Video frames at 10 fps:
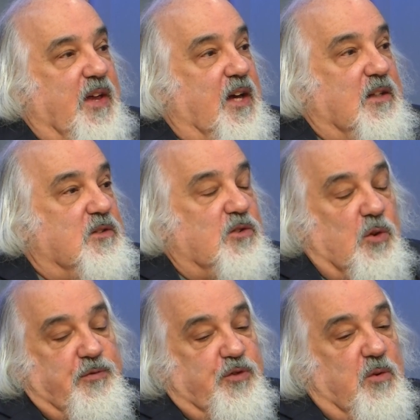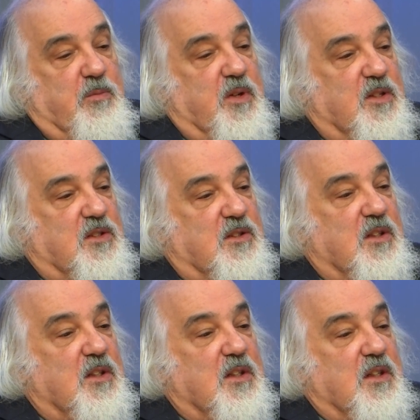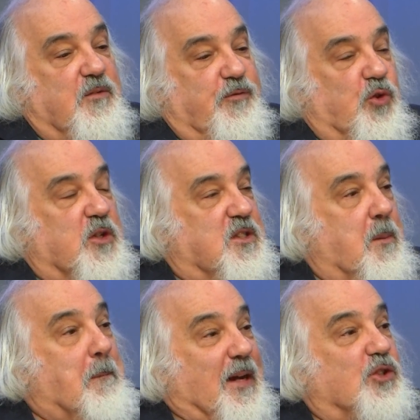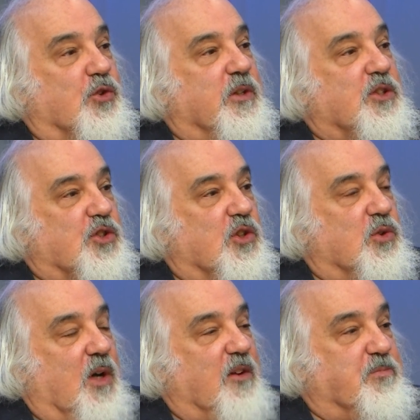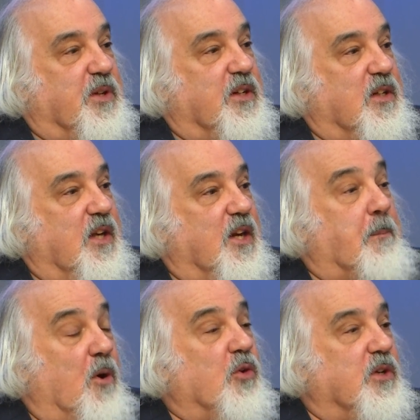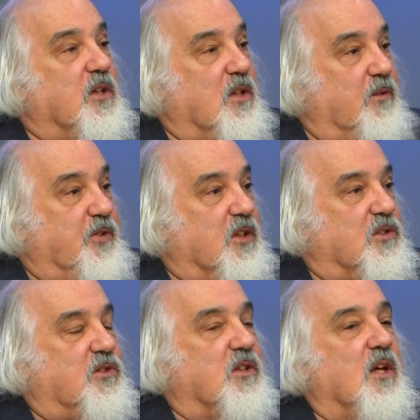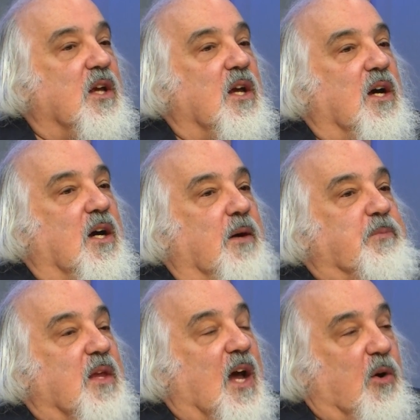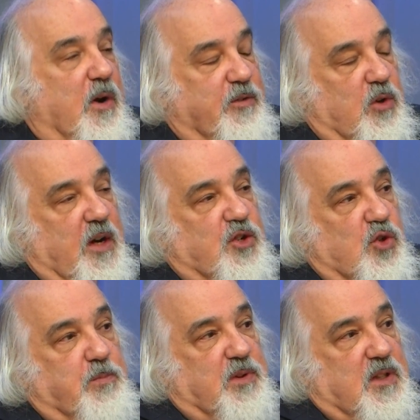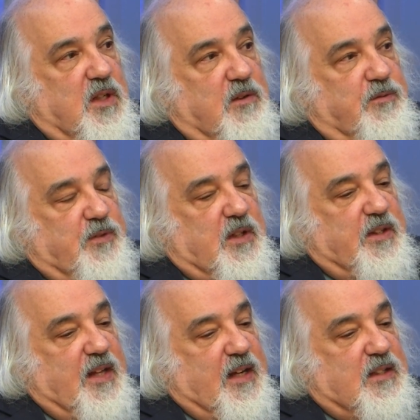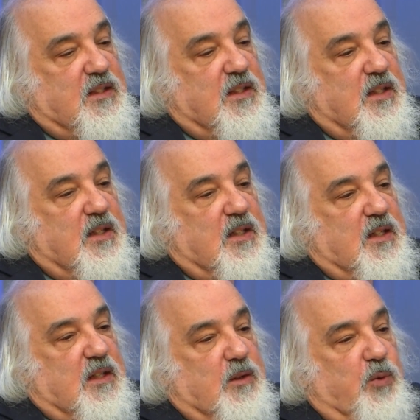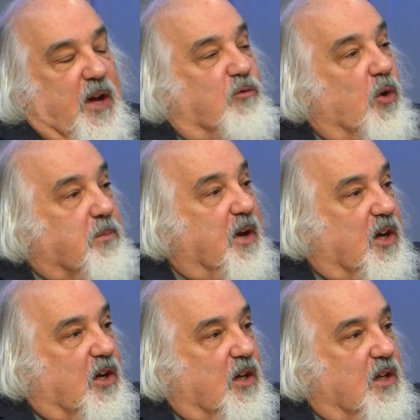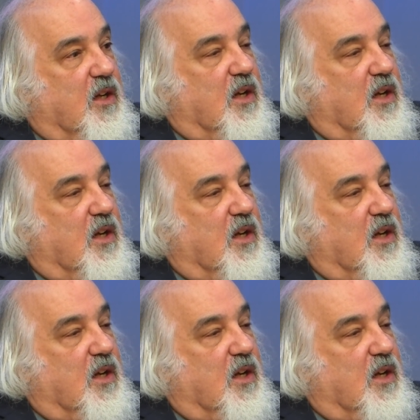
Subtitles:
on that. So from his first major issue, I've been an opponent of his. However, I do believe that we have one mayor.